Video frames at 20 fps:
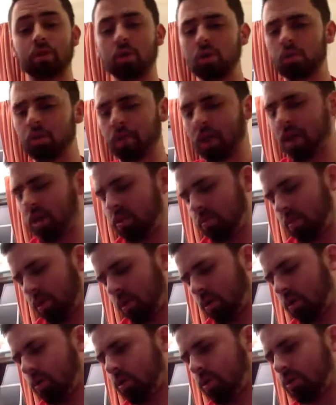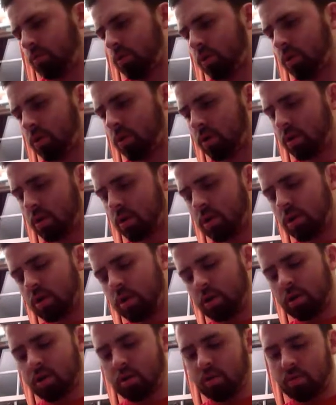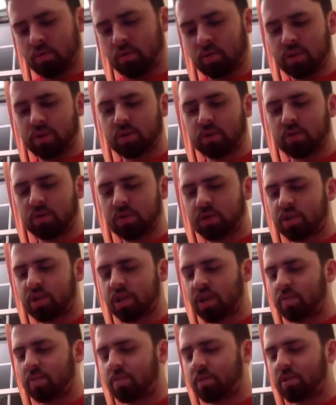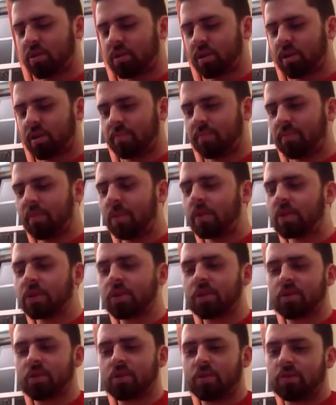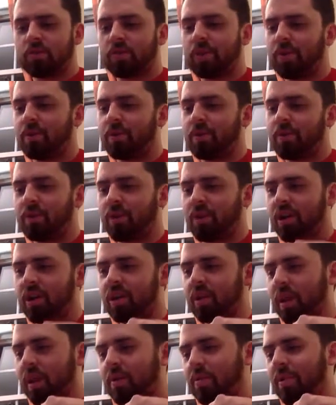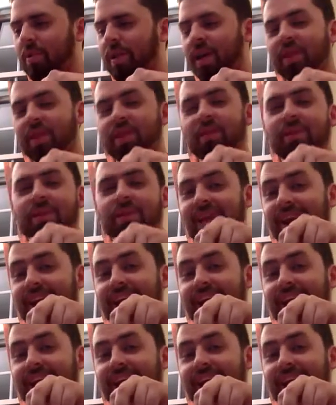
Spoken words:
No band pick on this one, which is always a shame because most of them are good. I'll point out the one that I